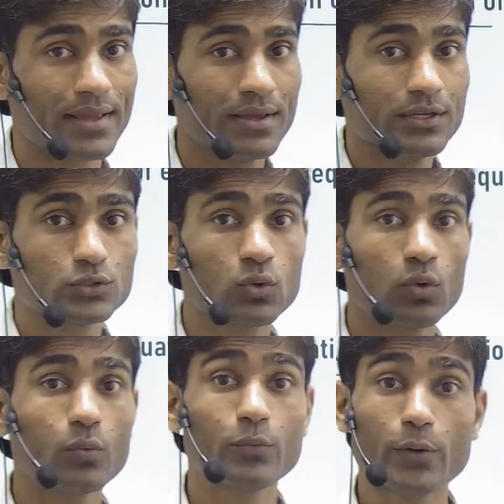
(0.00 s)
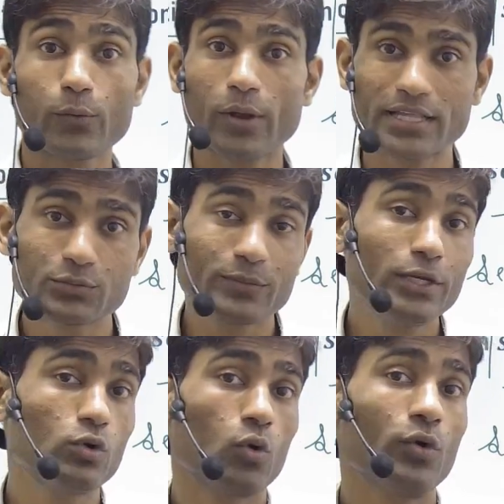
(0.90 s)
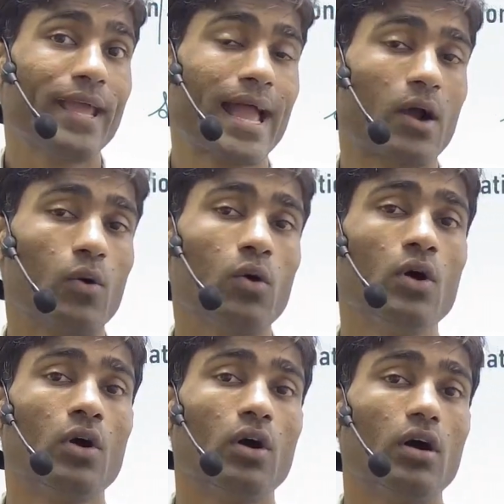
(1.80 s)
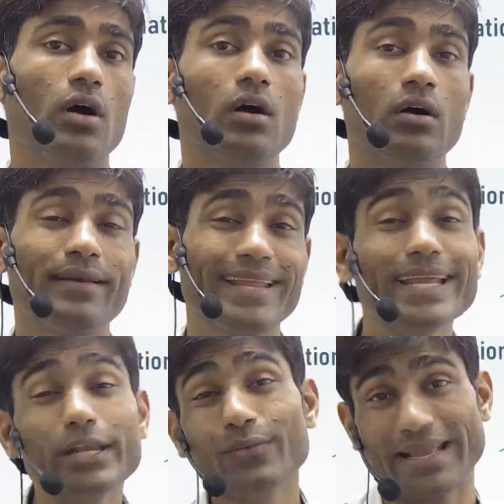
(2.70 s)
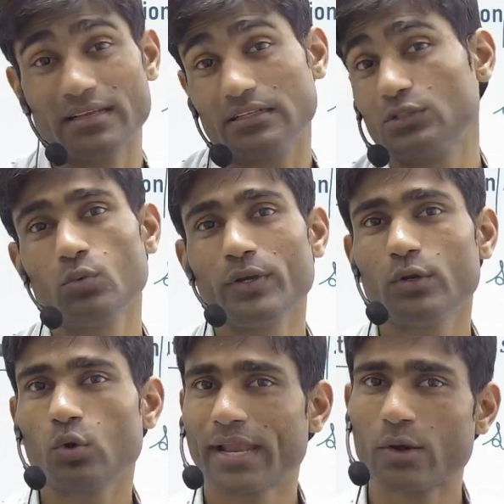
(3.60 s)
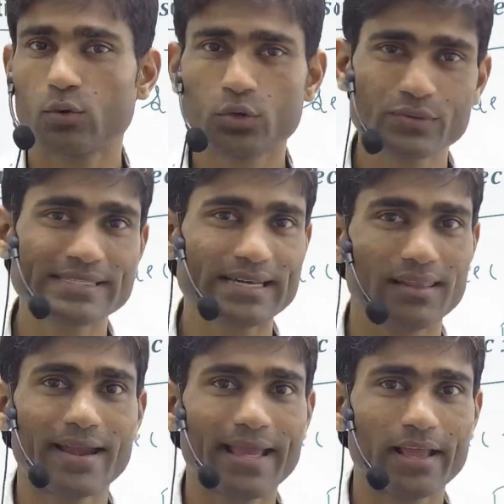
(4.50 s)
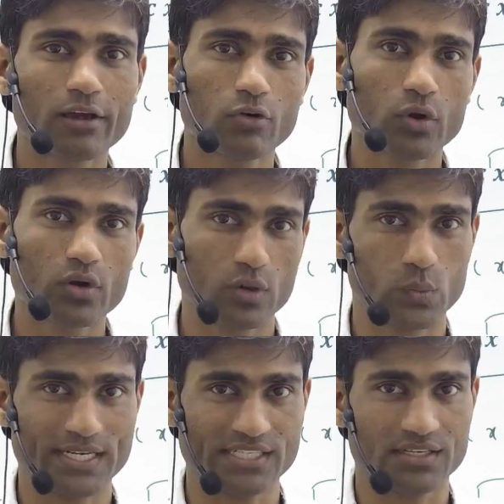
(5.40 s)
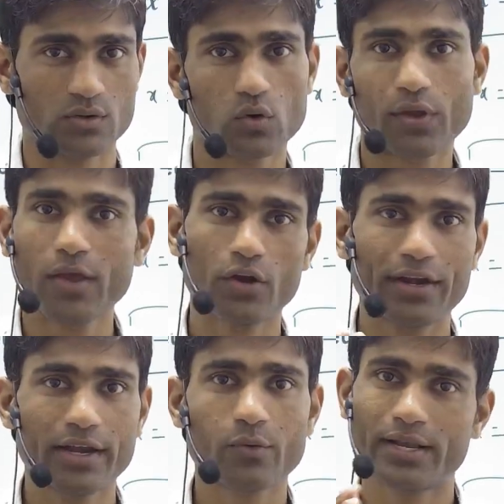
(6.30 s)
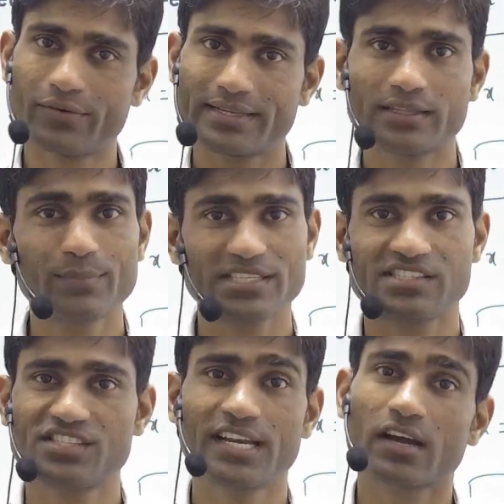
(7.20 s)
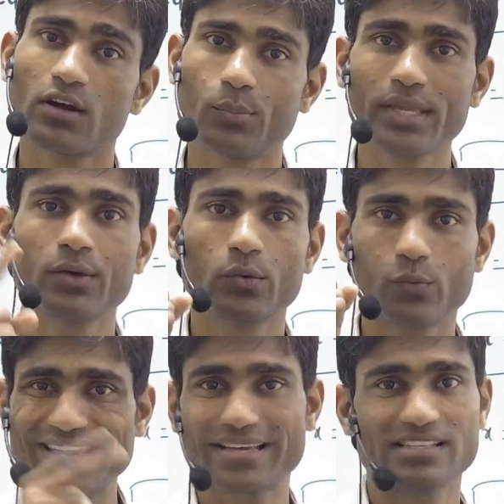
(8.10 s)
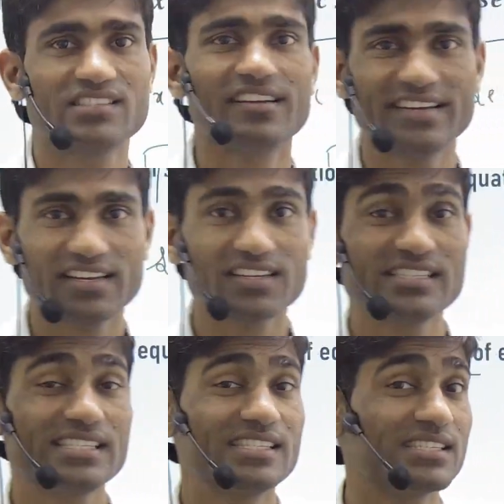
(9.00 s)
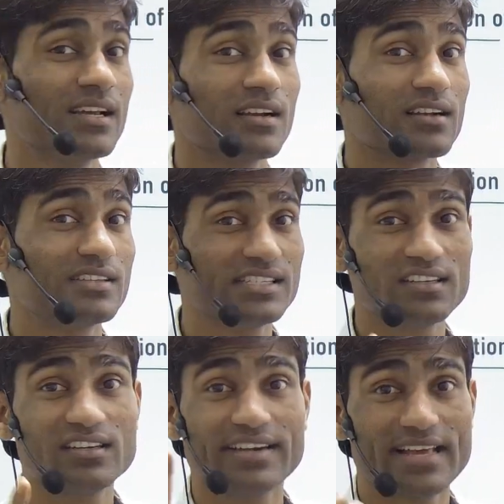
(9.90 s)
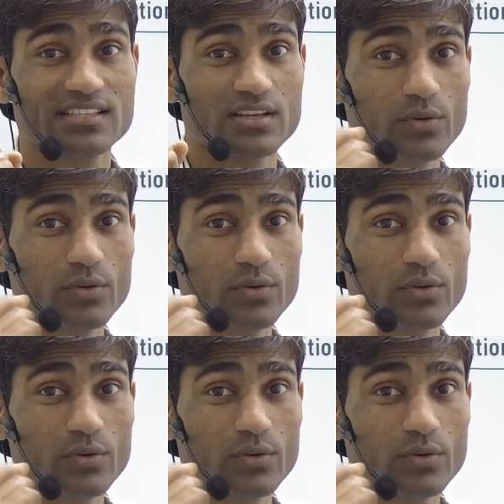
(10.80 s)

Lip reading: So as we don't have negative angle, so we do not have to use allied angle for conversion. Okay, already whatever the first theta coming, we'll consider it as our